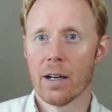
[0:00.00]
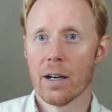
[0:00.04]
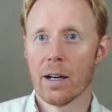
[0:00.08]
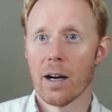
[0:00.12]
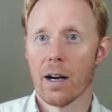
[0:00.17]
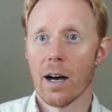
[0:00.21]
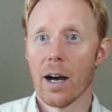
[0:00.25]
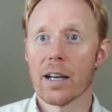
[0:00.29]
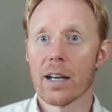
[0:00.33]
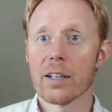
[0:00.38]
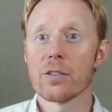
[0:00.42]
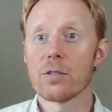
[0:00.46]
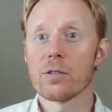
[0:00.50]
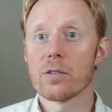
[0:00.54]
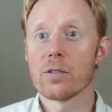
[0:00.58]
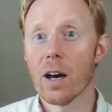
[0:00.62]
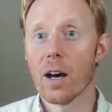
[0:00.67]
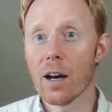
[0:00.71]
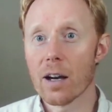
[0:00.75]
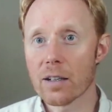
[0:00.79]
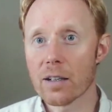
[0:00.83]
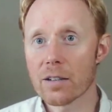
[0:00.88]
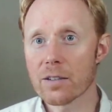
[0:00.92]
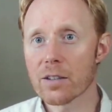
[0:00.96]
I
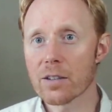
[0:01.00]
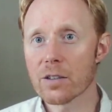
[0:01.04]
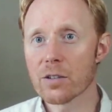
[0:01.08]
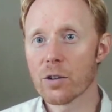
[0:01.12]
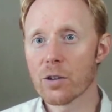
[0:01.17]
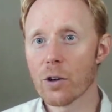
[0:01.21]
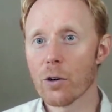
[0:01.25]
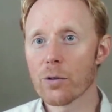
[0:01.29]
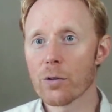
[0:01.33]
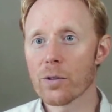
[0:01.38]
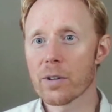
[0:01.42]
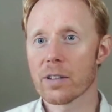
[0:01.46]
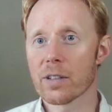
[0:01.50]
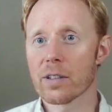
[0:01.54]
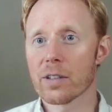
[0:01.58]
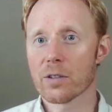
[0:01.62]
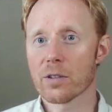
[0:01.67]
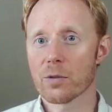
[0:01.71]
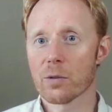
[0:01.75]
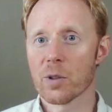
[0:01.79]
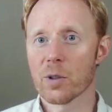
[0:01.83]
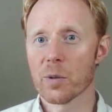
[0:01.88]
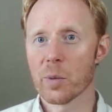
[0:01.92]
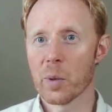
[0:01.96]
honestly don't think this
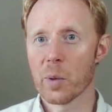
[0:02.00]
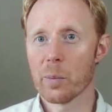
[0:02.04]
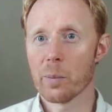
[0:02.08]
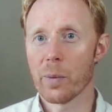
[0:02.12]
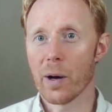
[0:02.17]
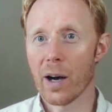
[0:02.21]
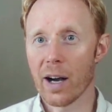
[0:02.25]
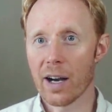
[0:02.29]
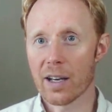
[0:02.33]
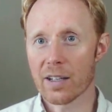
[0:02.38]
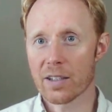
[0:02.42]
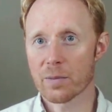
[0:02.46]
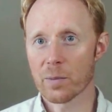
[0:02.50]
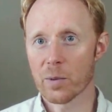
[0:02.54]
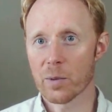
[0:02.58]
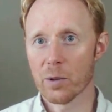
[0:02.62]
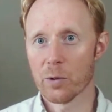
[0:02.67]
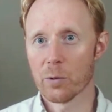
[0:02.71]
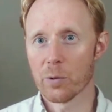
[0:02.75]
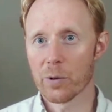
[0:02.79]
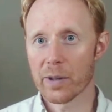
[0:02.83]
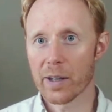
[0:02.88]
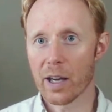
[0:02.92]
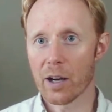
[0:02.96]
would have been possible
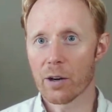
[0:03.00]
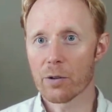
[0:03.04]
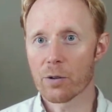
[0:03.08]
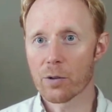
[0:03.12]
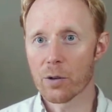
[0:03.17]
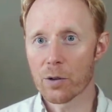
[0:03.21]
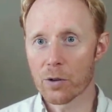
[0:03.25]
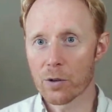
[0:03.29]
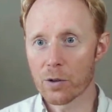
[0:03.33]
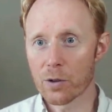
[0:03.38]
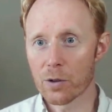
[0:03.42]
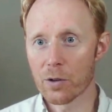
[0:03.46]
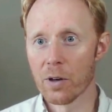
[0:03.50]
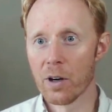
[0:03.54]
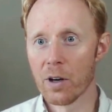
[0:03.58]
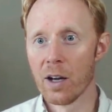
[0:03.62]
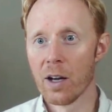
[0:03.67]
without Google